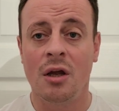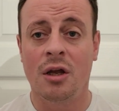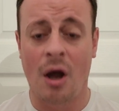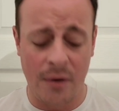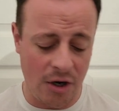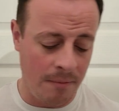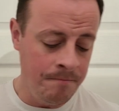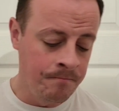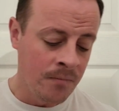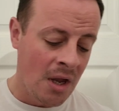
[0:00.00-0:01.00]

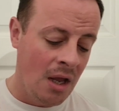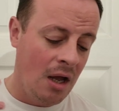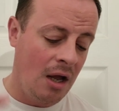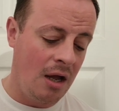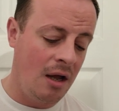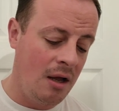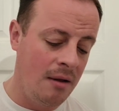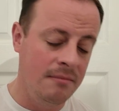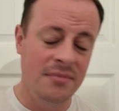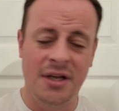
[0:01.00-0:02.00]
on.
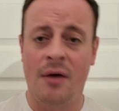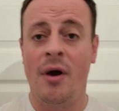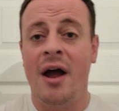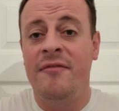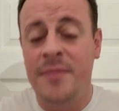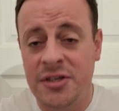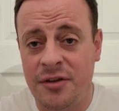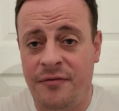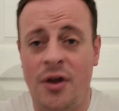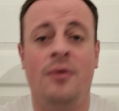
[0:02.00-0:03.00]
You know, I've missed
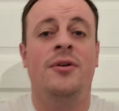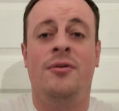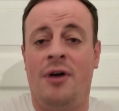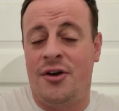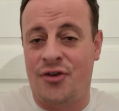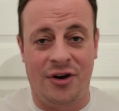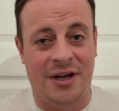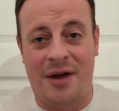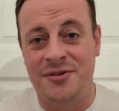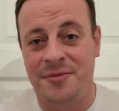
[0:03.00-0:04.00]
a few. You guys are going to
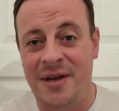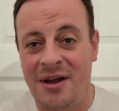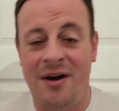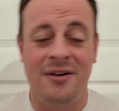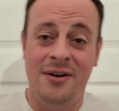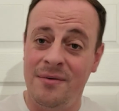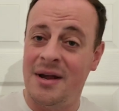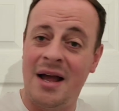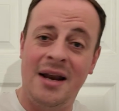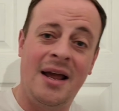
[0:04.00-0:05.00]
go to me, oh, Luke,
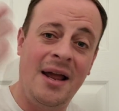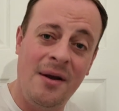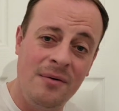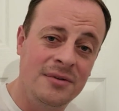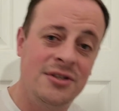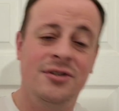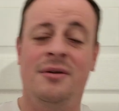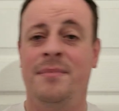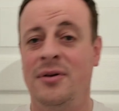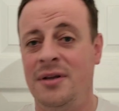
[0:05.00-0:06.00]
how the hell did you
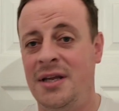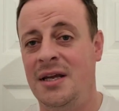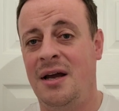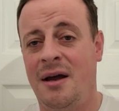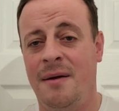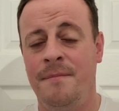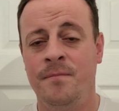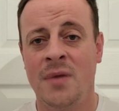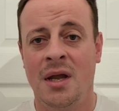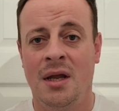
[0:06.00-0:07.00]
not put the
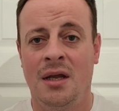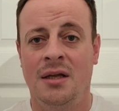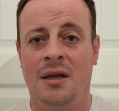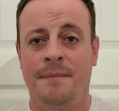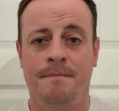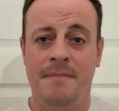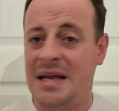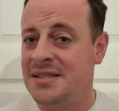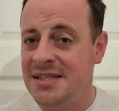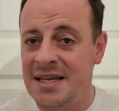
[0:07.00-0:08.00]

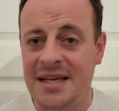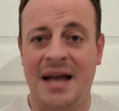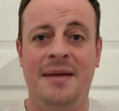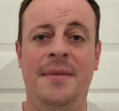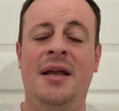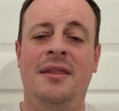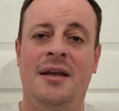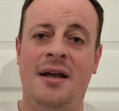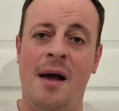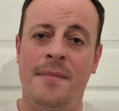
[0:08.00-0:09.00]
Man City game in,
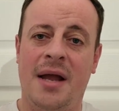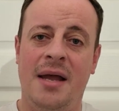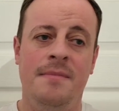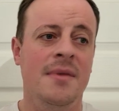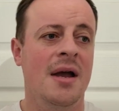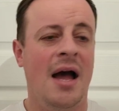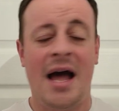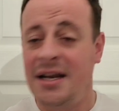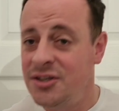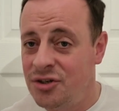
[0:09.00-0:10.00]
the cup game?
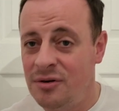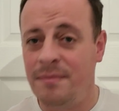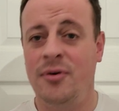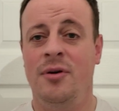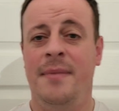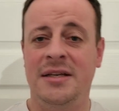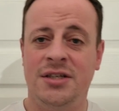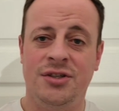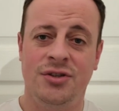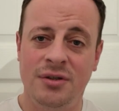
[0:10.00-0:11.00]
How did you not put the
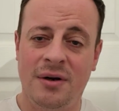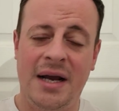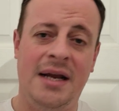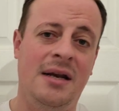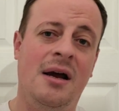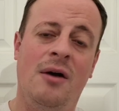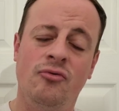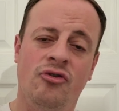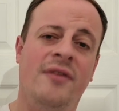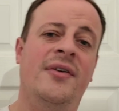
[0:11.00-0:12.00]
Manchester United
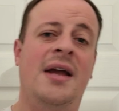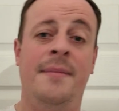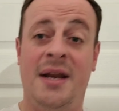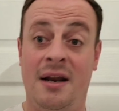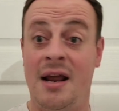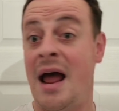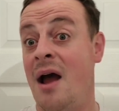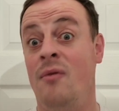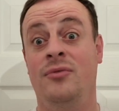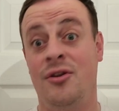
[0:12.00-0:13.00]
Old Trafford game in? And
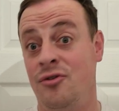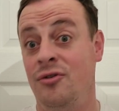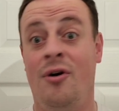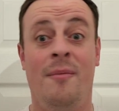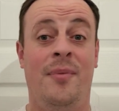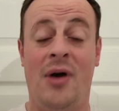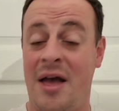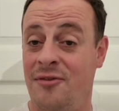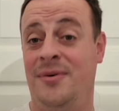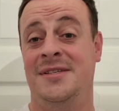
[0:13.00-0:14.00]
how did you not put,
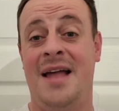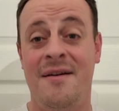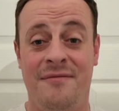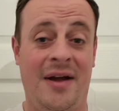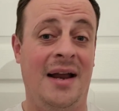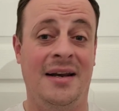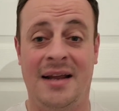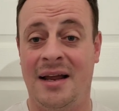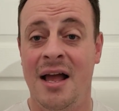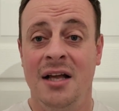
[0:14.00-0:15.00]
as a West Ham fan,
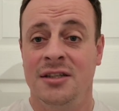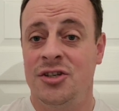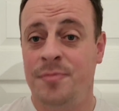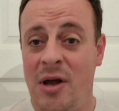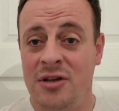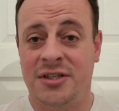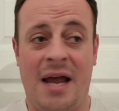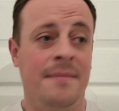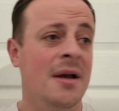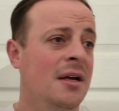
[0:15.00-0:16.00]
the Spurs
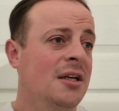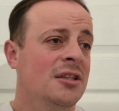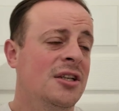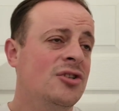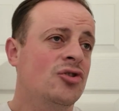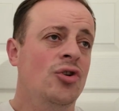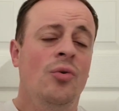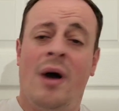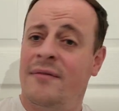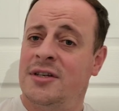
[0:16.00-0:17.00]
game? There's
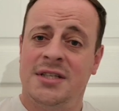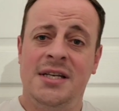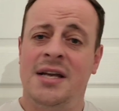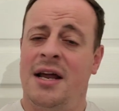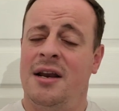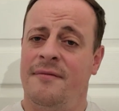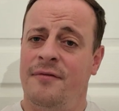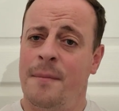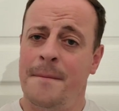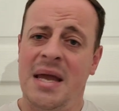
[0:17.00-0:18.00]
2 others in there that
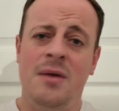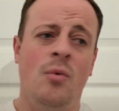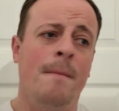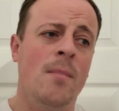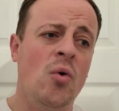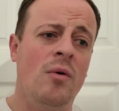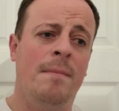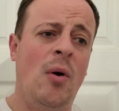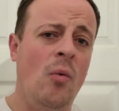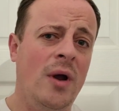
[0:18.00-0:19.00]
for me were more
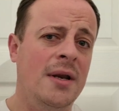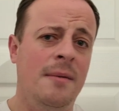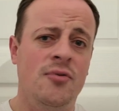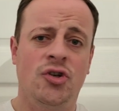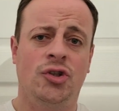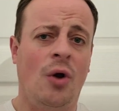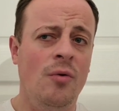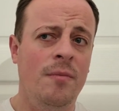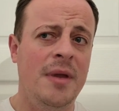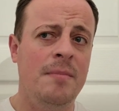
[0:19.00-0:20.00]
important and
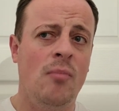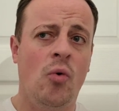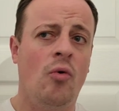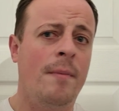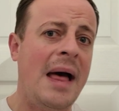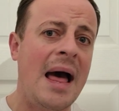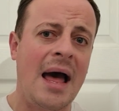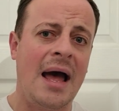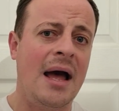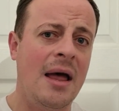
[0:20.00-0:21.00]
showed me more about
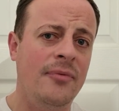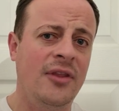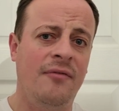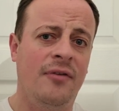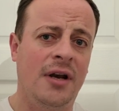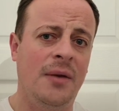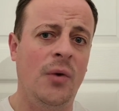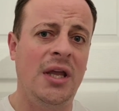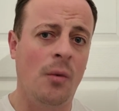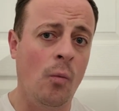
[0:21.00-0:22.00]
how differently
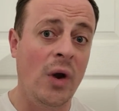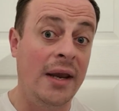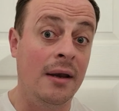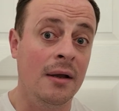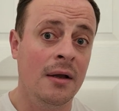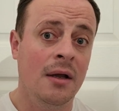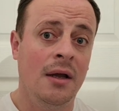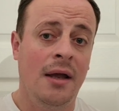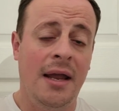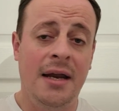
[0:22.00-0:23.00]
we can win.
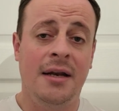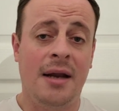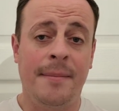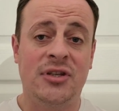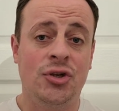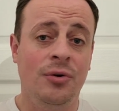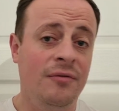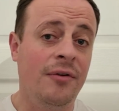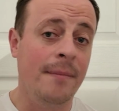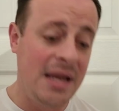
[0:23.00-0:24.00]
In at number 2
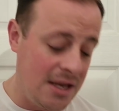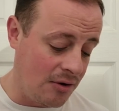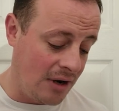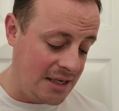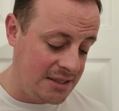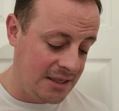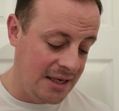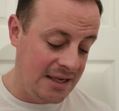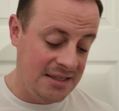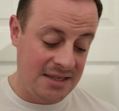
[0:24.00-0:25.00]
for me, guys,
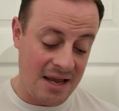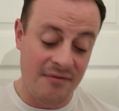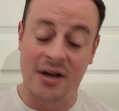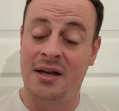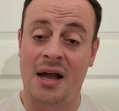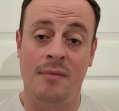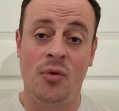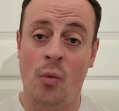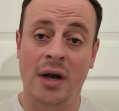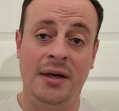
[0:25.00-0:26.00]
is the Everton game,
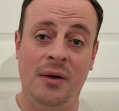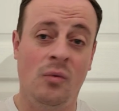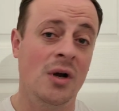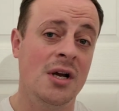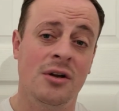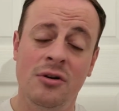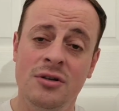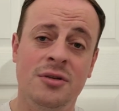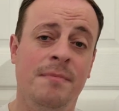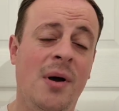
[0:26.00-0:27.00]
the 1-0.
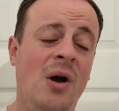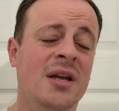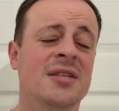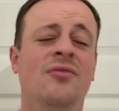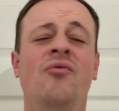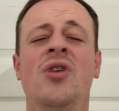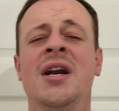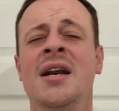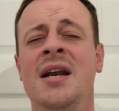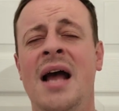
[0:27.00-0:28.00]
Goodison Park is a
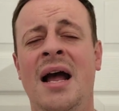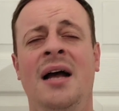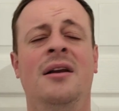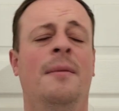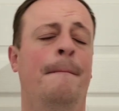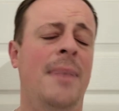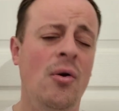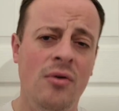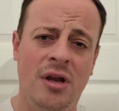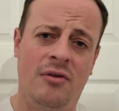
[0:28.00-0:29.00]
renowned
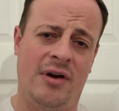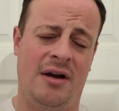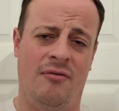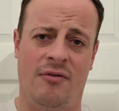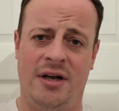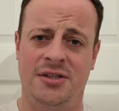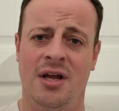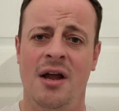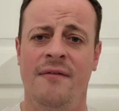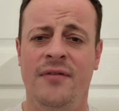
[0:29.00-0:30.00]
bogey ground for us.
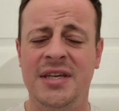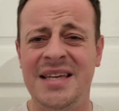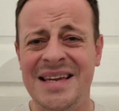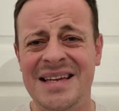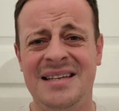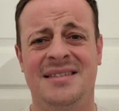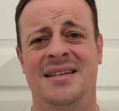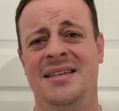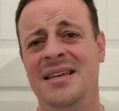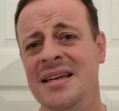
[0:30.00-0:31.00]
For years
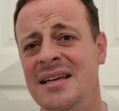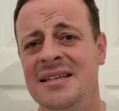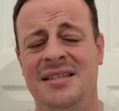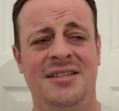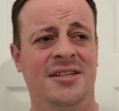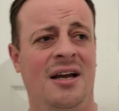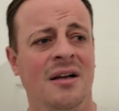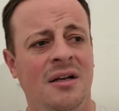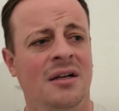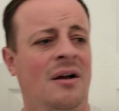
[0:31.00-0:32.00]
and years, it's a,
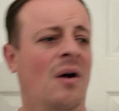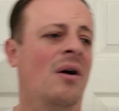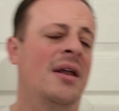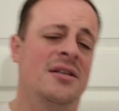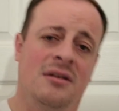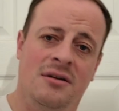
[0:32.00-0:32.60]
oh, that's a